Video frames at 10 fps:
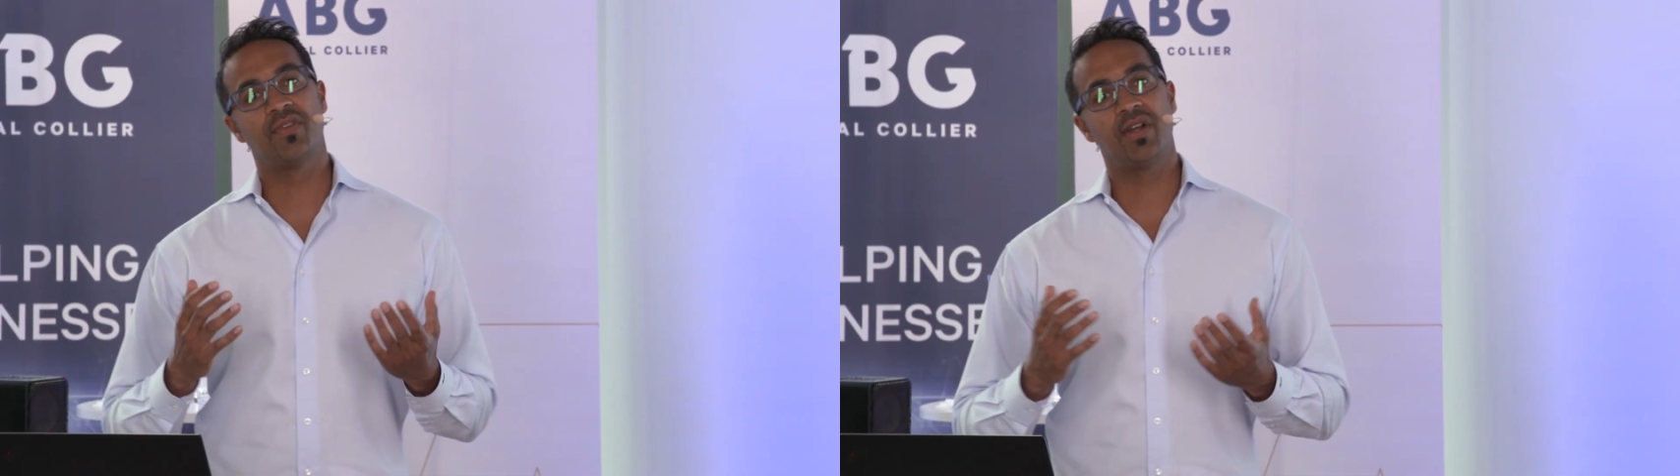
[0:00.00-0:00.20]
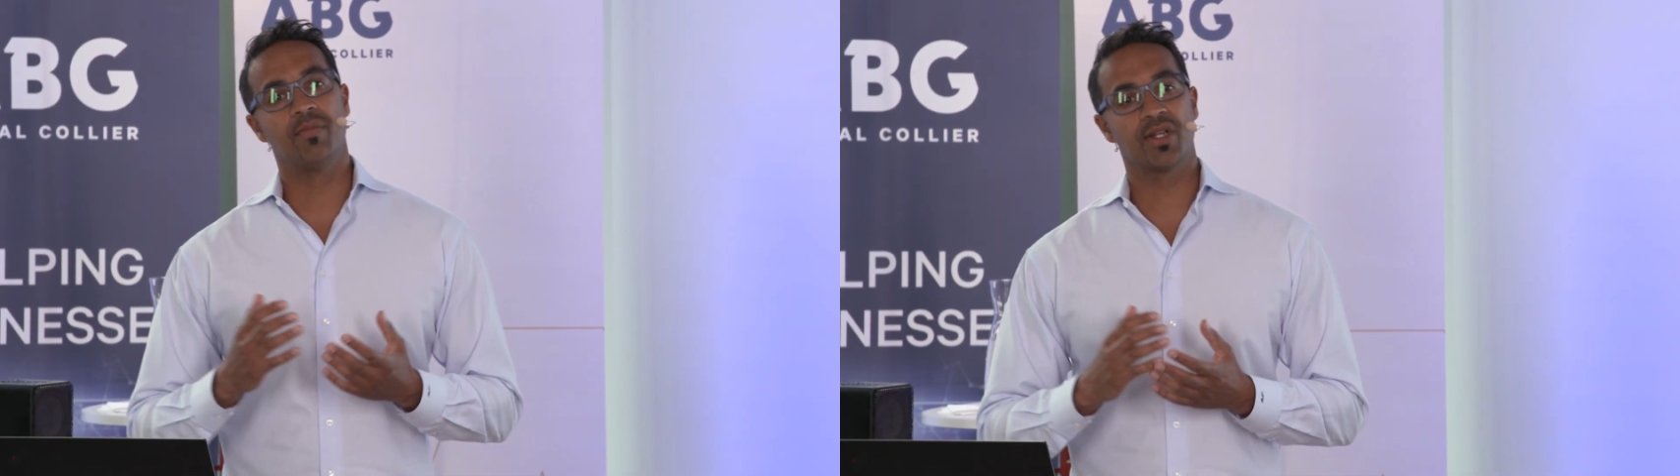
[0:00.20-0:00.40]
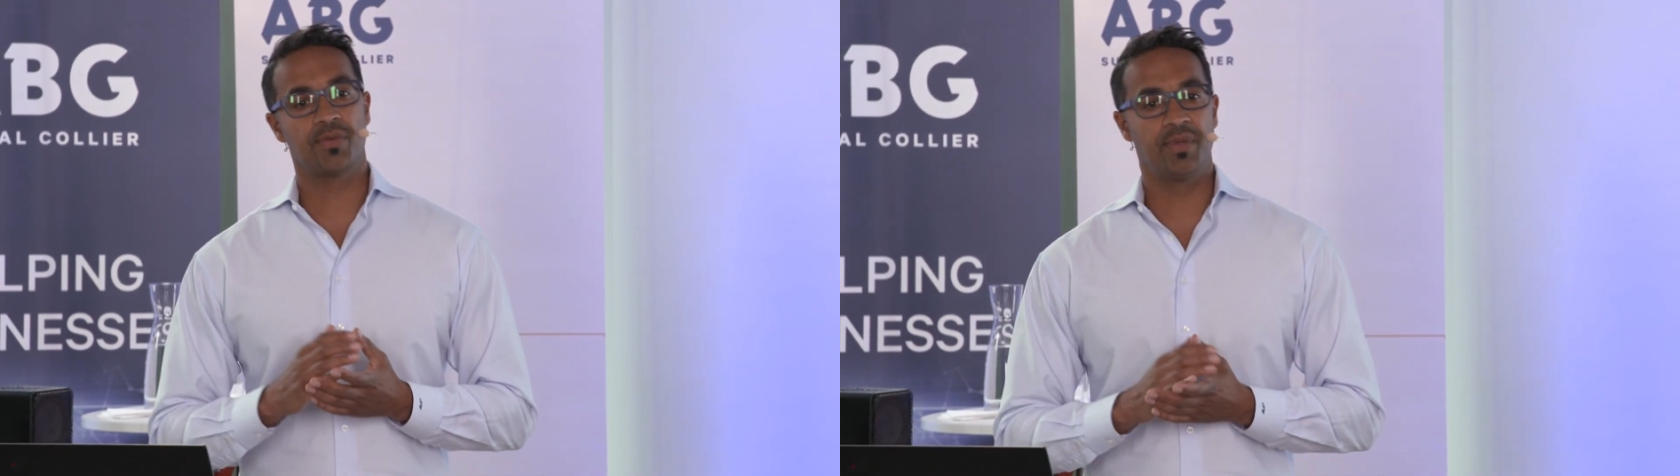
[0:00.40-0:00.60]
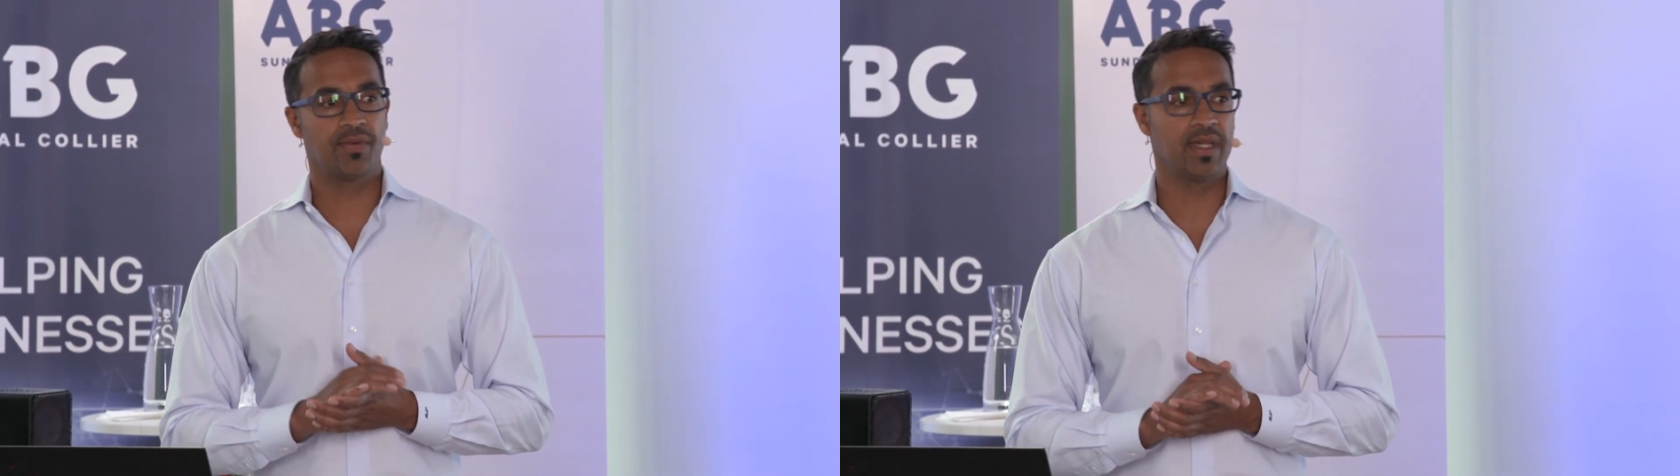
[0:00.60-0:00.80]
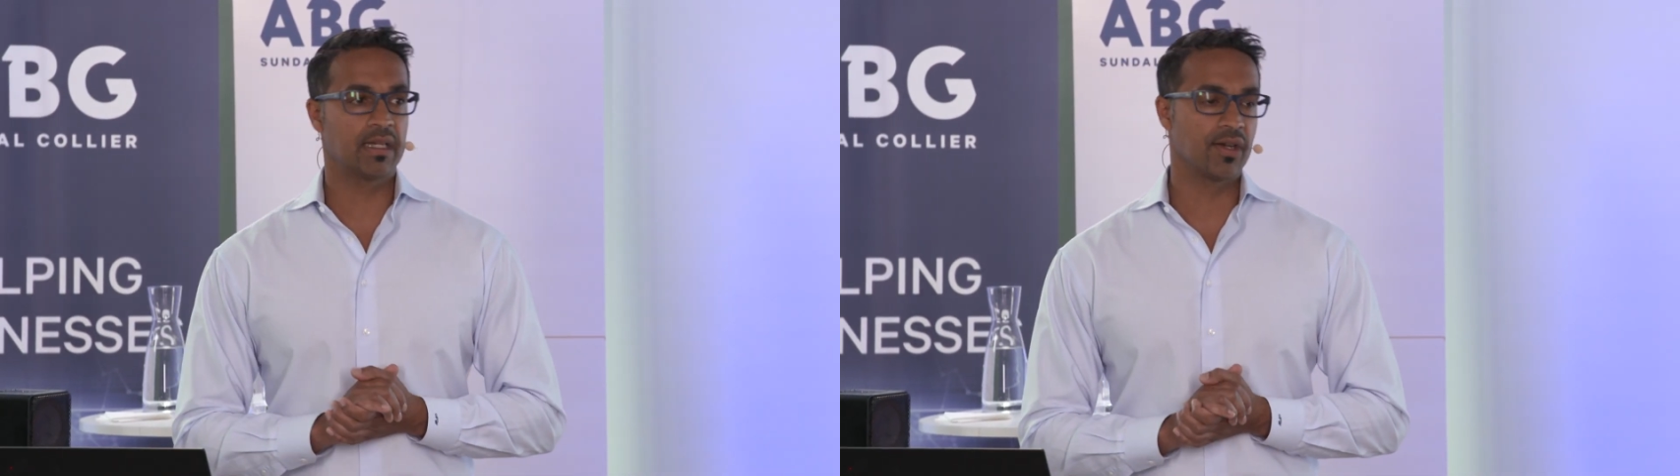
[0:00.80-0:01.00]
very much
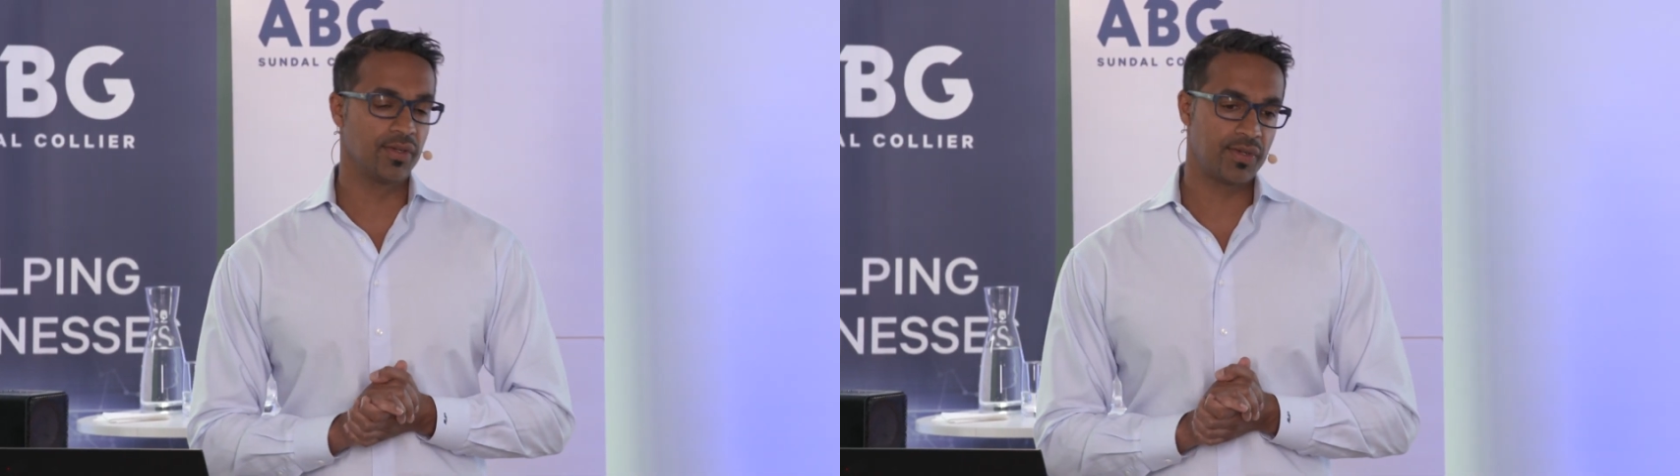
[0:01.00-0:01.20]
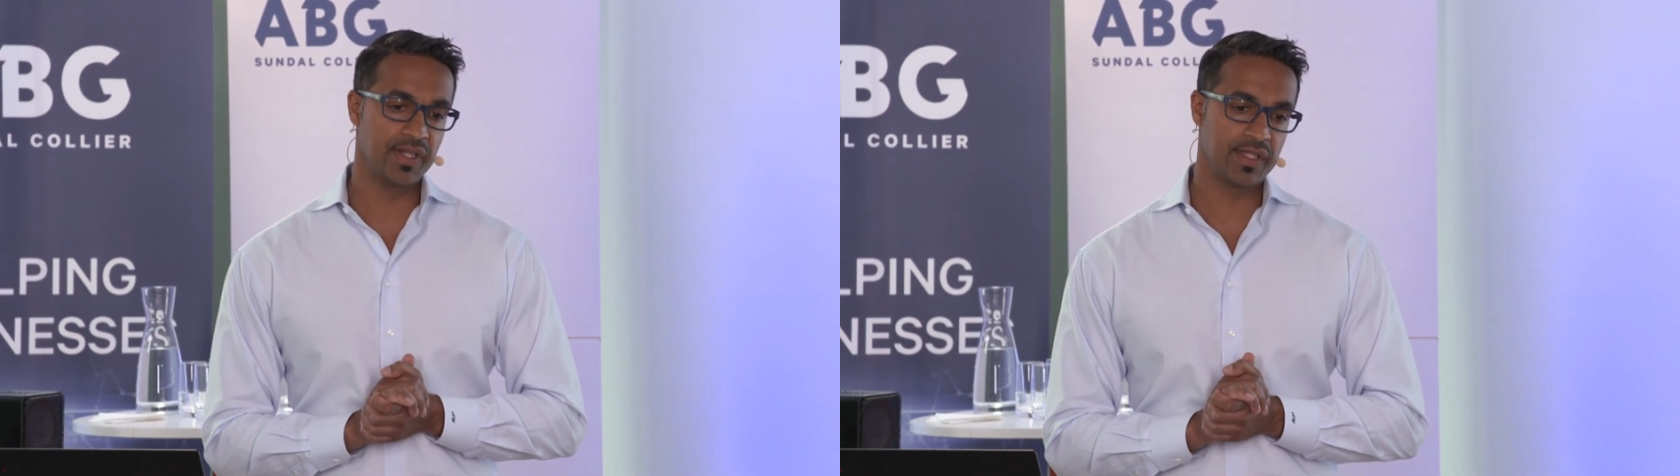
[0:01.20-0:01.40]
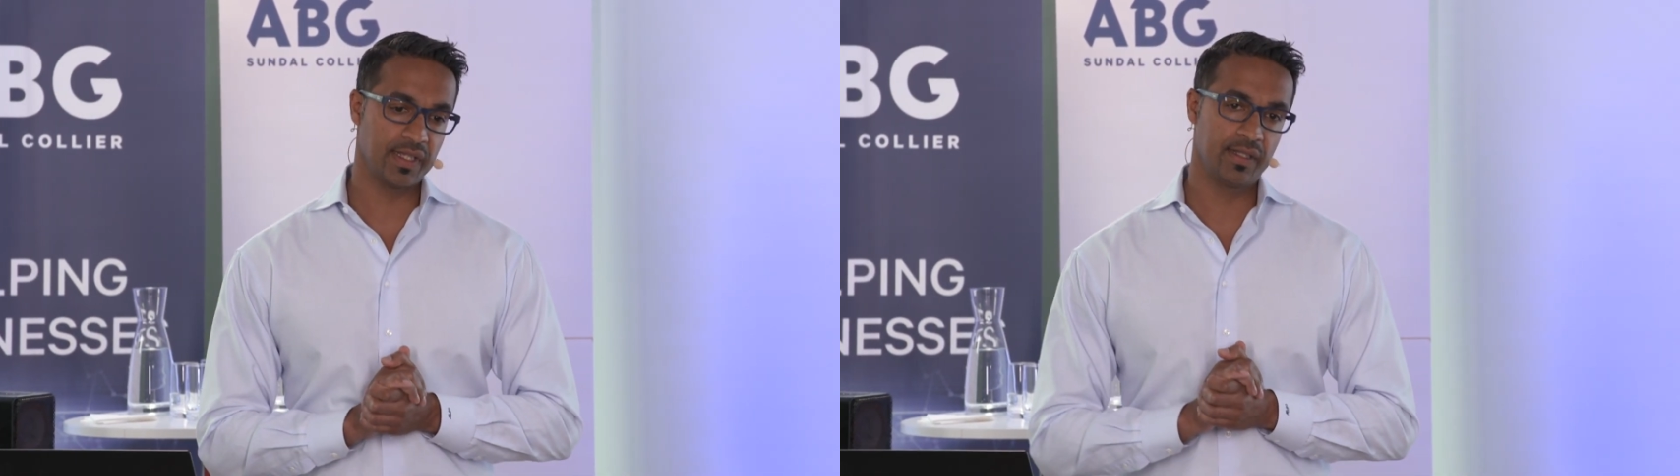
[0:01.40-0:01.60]
between countries.